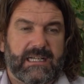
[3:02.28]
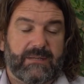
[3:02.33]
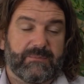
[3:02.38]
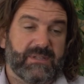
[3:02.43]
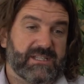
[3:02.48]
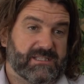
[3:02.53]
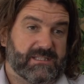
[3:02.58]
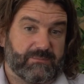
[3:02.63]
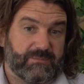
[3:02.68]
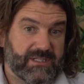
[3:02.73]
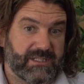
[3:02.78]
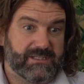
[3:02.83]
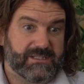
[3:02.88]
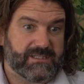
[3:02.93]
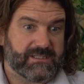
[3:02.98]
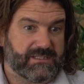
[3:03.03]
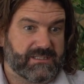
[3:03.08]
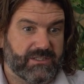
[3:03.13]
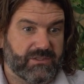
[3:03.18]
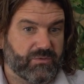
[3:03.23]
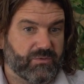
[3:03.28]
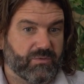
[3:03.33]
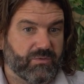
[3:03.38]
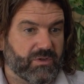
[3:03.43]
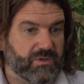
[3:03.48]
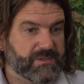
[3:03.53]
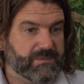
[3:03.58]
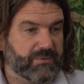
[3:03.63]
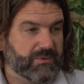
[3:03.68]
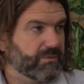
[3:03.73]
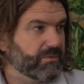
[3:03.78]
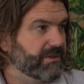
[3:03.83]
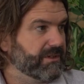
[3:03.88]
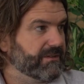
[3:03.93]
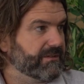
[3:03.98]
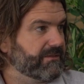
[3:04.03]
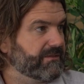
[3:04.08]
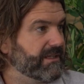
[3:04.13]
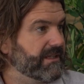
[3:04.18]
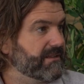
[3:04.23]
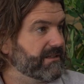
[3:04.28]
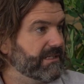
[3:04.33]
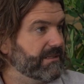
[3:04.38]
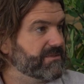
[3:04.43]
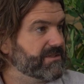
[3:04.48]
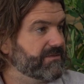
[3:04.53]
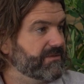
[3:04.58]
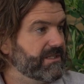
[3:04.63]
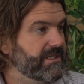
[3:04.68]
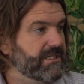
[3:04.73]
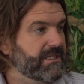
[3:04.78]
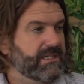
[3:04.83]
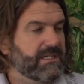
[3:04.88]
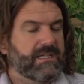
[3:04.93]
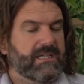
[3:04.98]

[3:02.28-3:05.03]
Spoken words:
That's the biggest single hospital in the Southern Hemisphere.